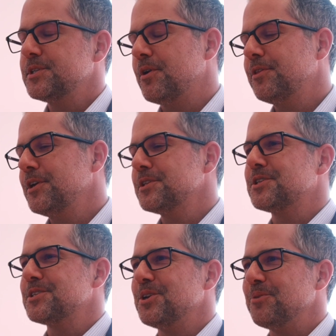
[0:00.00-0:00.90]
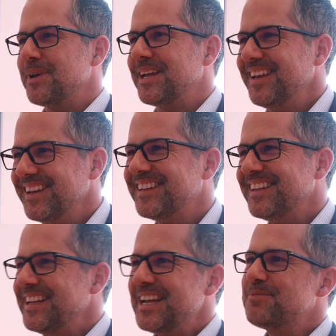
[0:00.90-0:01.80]
So I think it's just not me.
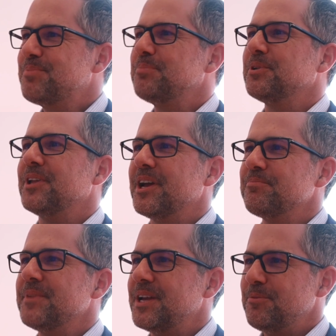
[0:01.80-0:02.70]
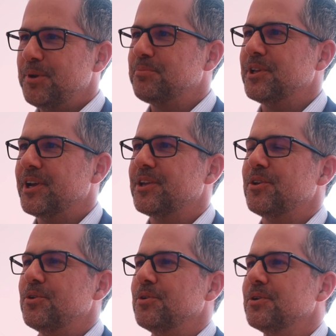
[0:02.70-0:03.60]
It's people like me, people like
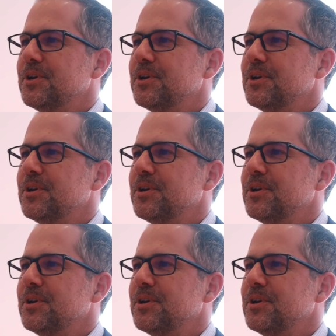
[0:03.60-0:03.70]
you,